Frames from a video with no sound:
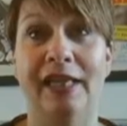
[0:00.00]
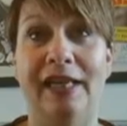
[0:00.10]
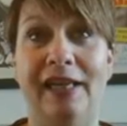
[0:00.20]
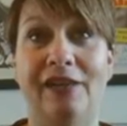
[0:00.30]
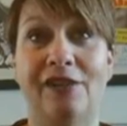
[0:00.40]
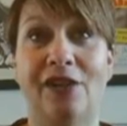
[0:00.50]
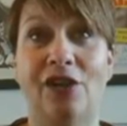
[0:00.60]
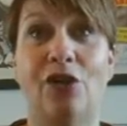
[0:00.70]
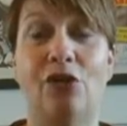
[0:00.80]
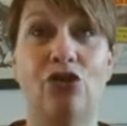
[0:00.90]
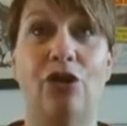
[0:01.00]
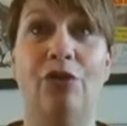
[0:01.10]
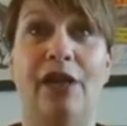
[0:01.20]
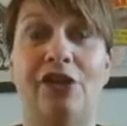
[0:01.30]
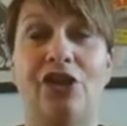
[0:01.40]
is control
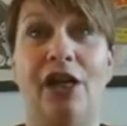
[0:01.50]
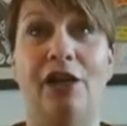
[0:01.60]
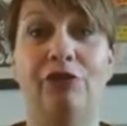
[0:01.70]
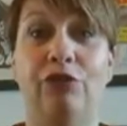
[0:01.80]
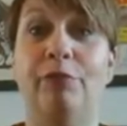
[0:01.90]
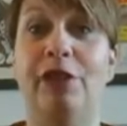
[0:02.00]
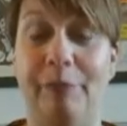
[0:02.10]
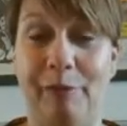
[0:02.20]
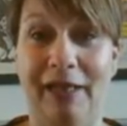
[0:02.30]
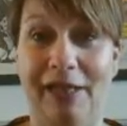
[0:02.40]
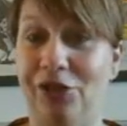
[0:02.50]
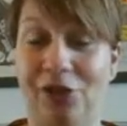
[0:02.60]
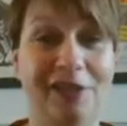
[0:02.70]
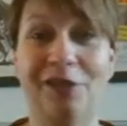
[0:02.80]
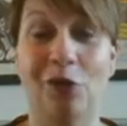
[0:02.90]
their child through
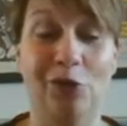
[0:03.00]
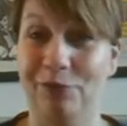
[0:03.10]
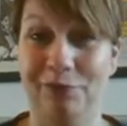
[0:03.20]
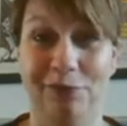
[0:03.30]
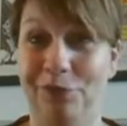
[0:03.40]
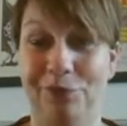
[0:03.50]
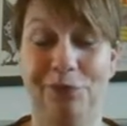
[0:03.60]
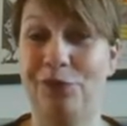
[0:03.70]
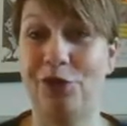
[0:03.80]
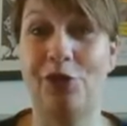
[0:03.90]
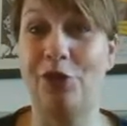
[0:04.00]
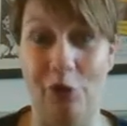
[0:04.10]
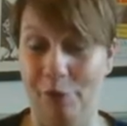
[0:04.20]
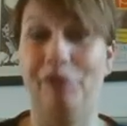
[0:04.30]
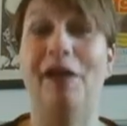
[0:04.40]
manipulation. It's not
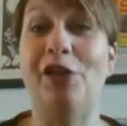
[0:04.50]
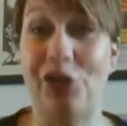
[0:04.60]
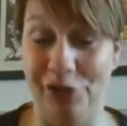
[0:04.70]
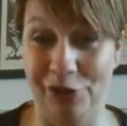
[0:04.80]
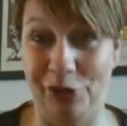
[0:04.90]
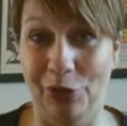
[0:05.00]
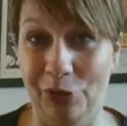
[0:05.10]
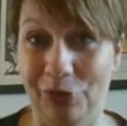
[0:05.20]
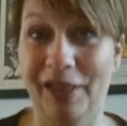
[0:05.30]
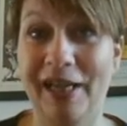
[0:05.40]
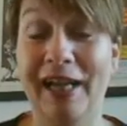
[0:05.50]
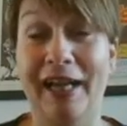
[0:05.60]
cooperation at all.